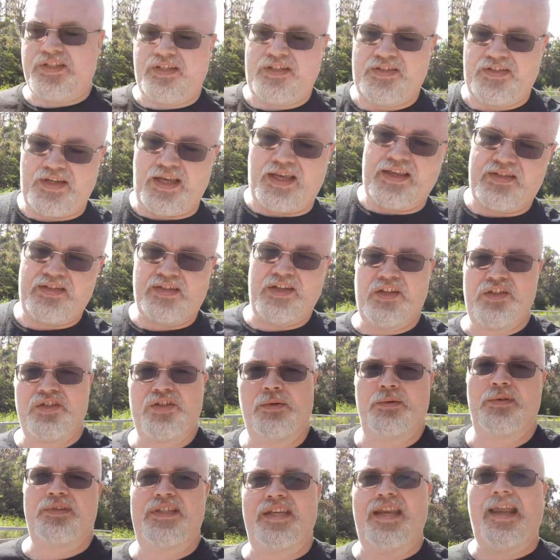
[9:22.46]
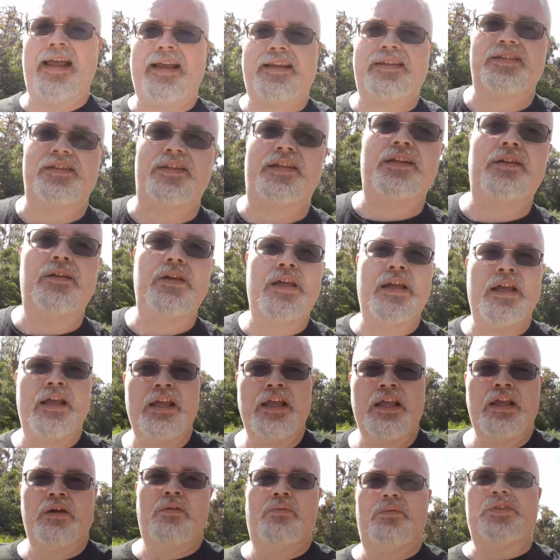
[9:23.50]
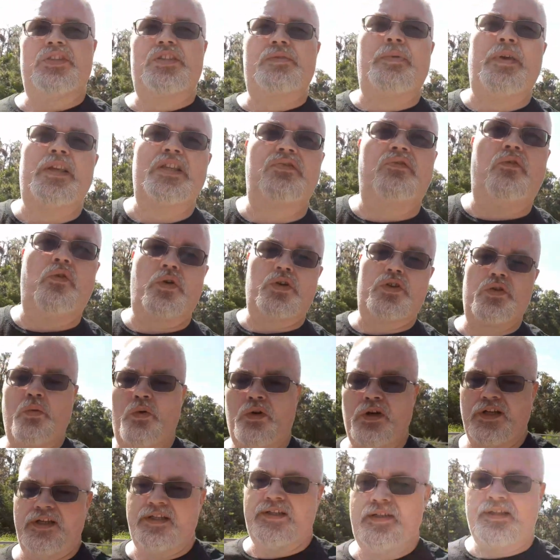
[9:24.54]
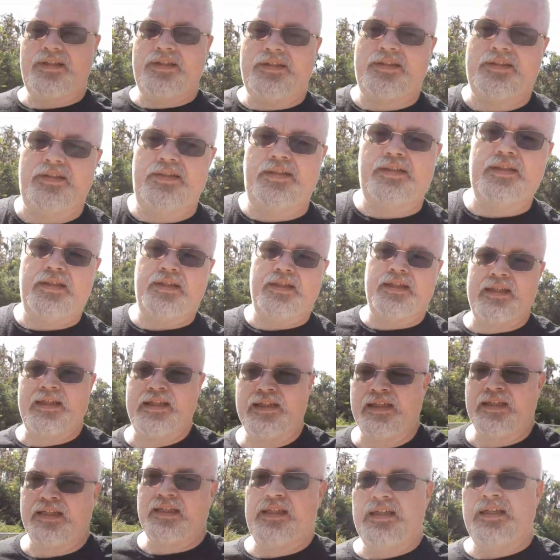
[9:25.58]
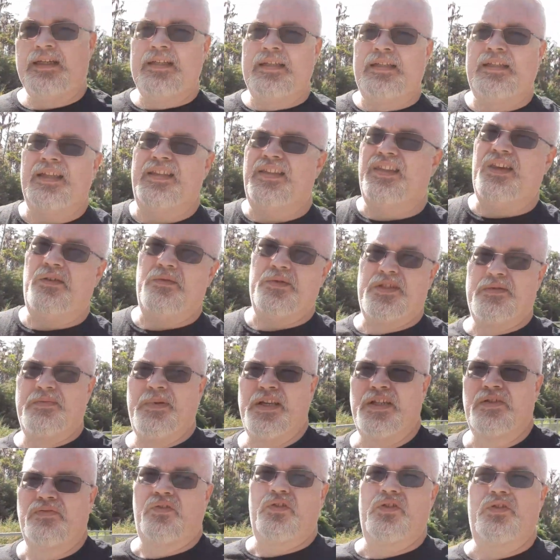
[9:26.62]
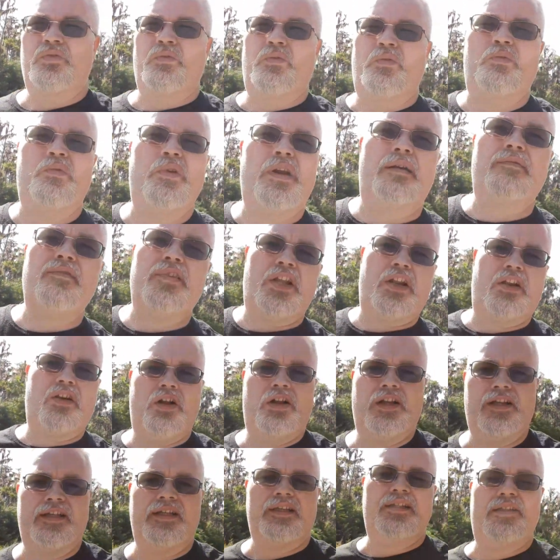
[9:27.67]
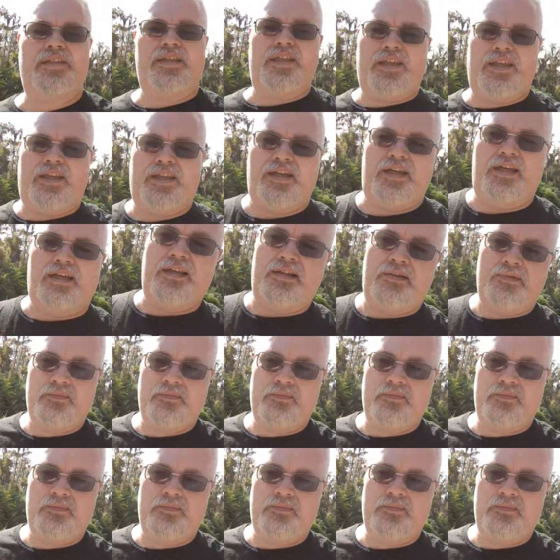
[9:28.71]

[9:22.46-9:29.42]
an assassination, it was an accident, when Space Force One, I think it was Space Force One, whatever they're calling it, the, uh,